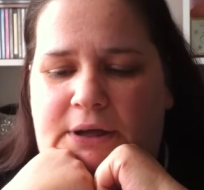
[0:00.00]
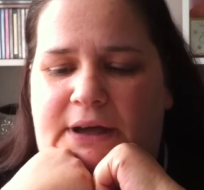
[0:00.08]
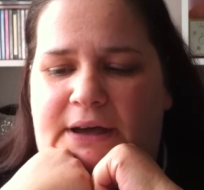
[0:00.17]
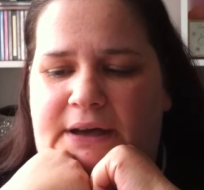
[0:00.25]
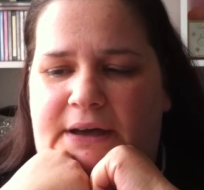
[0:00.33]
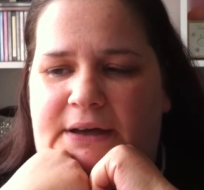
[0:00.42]

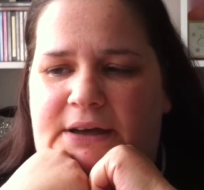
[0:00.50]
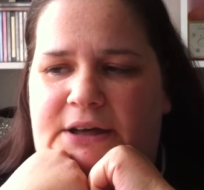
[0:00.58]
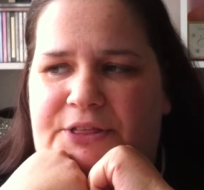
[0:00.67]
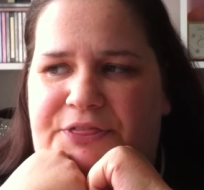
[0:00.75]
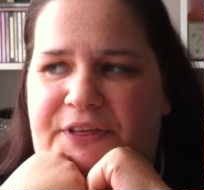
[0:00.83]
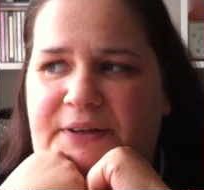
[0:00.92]

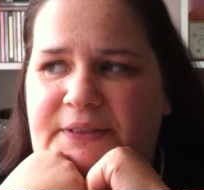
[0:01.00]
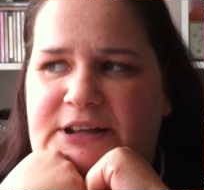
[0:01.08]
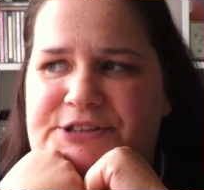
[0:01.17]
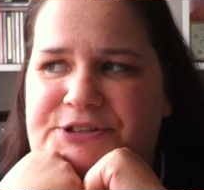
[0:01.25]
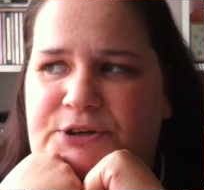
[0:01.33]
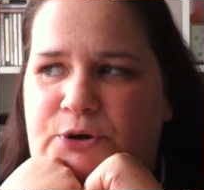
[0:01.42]
Uh, I think
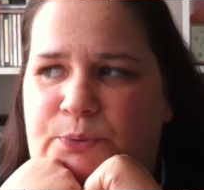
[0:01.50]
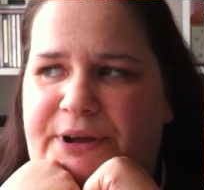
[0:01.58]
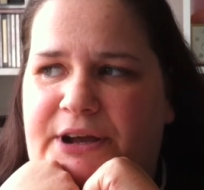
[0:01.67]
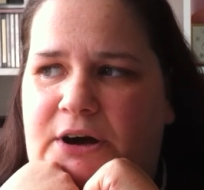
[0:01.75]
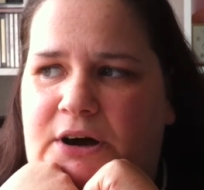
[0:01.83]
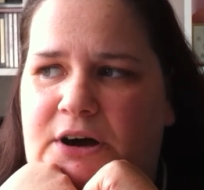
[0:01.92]
that's all we
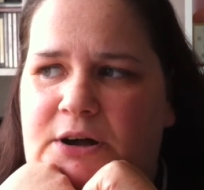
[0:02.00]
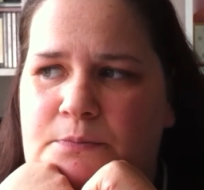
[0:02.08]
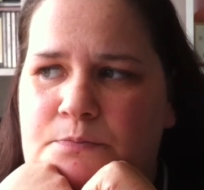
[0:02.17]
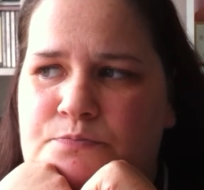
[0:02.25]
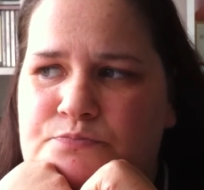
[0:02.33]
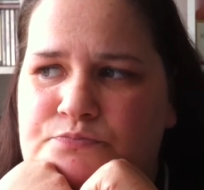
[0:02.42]
got.